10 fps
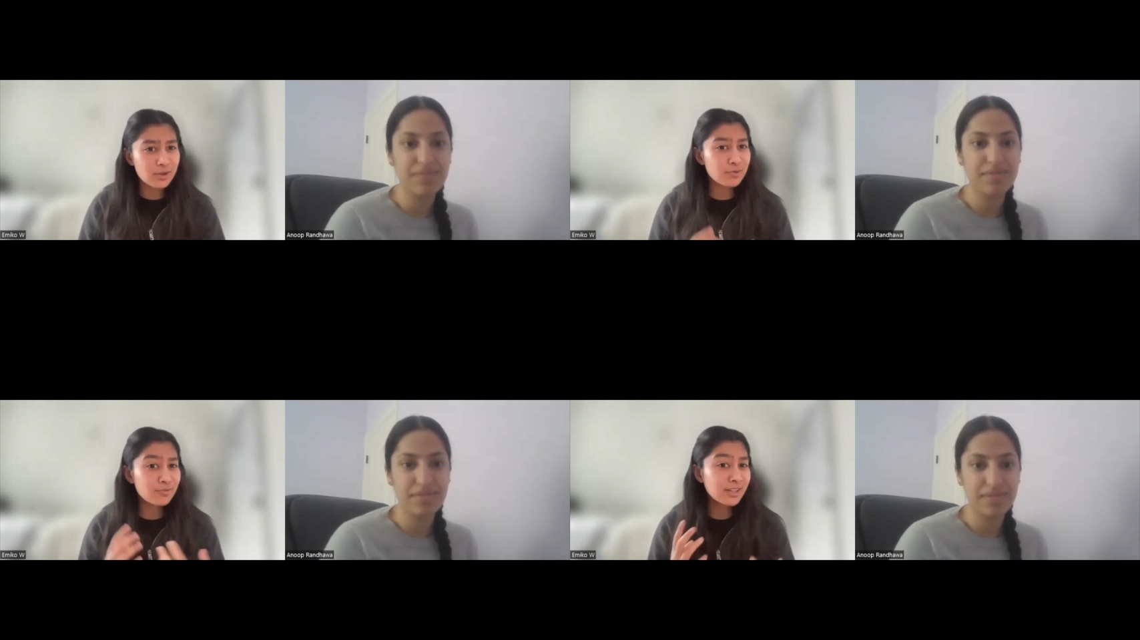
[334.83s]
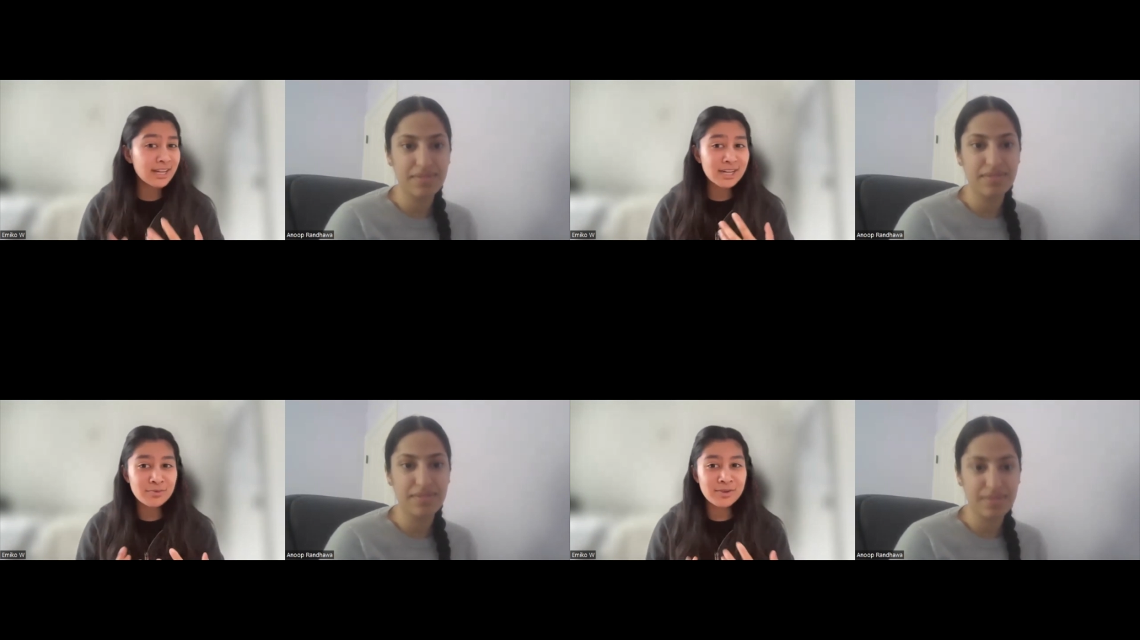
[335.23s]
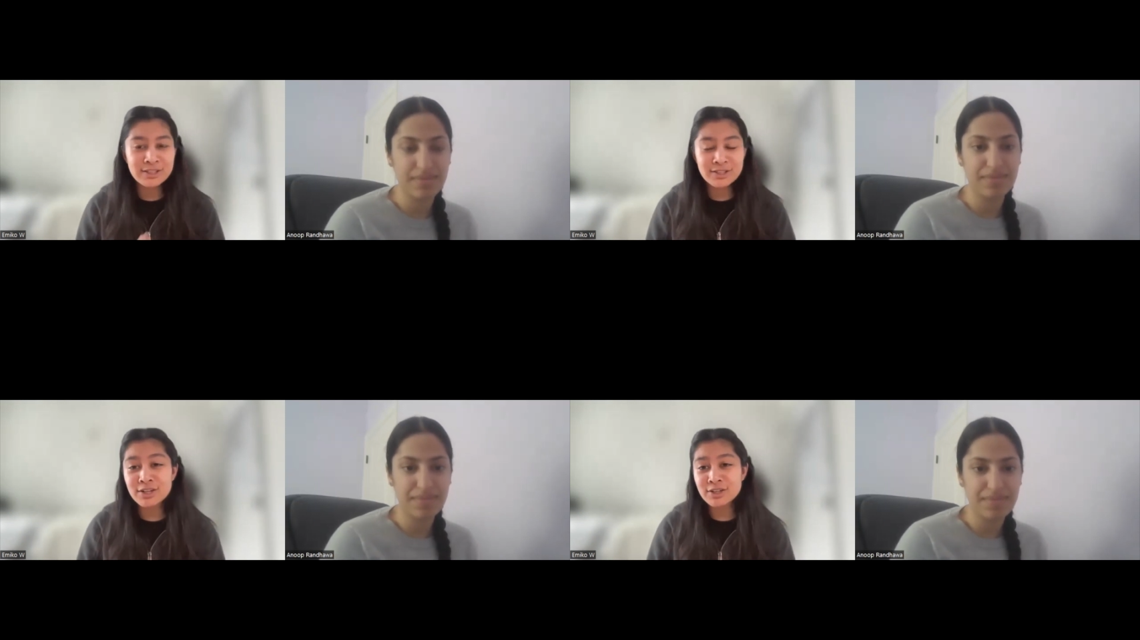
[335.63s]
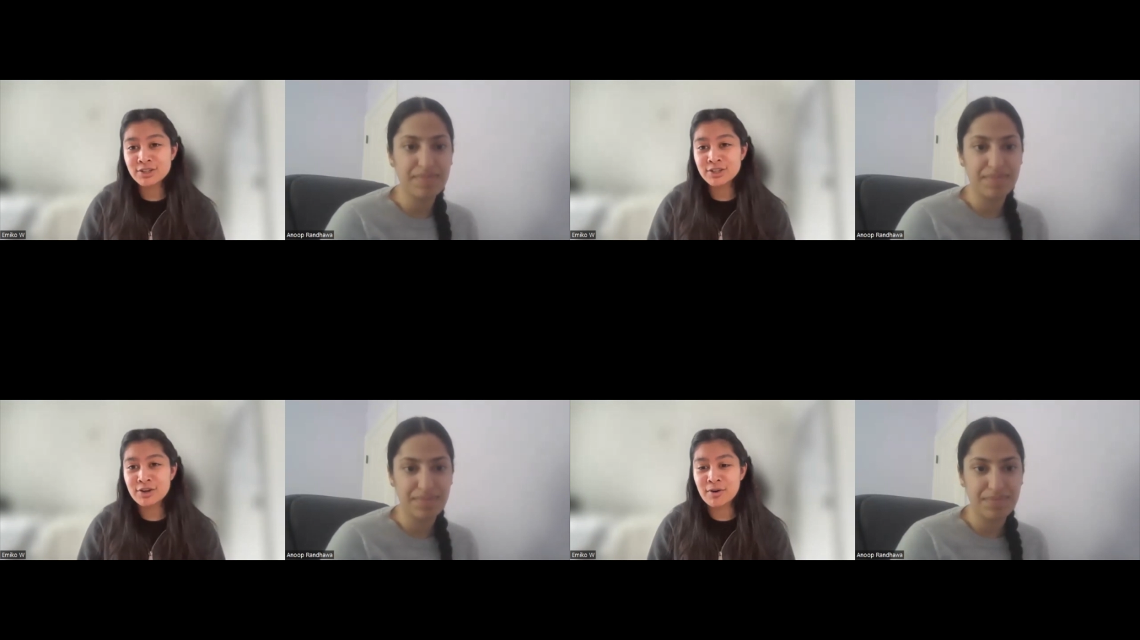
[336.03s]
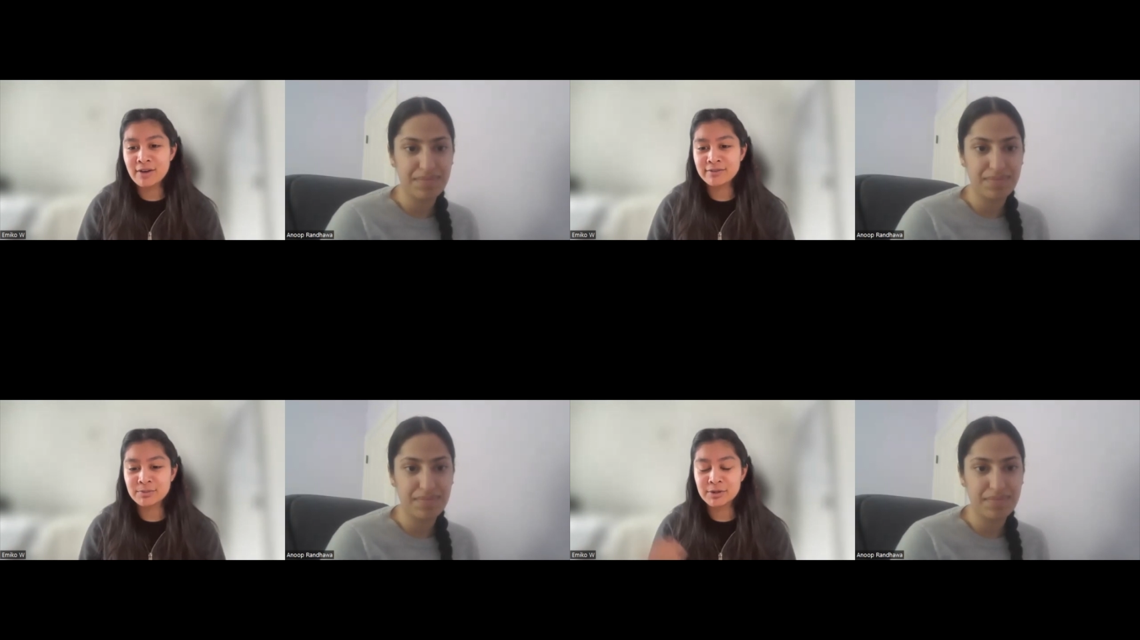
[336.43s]
Speaker 1: related research. So
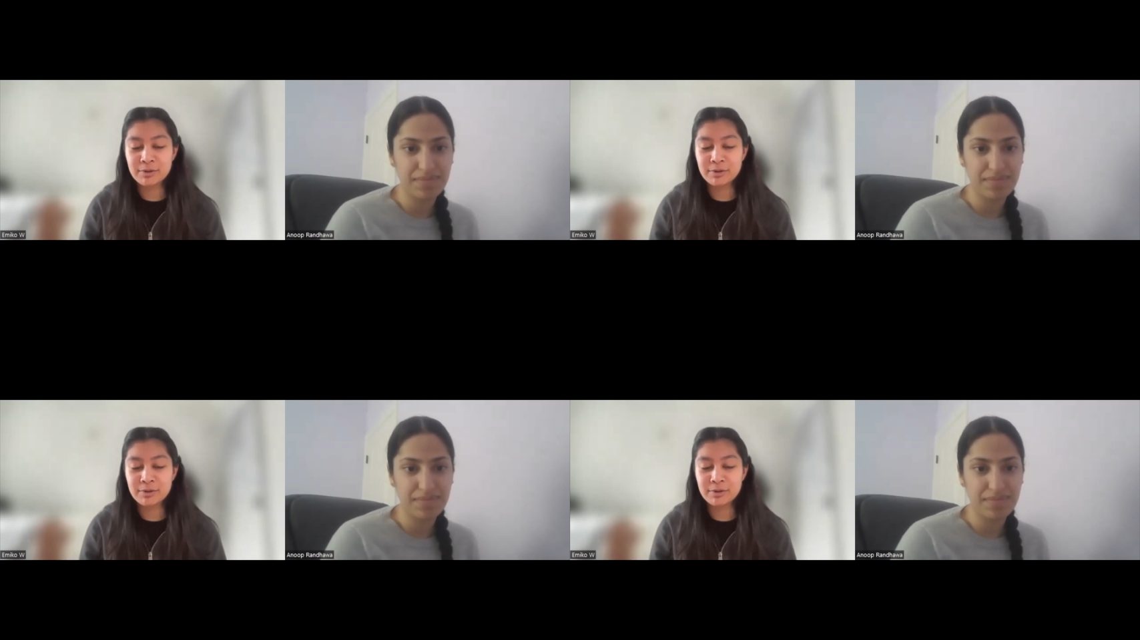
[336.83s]
often when you're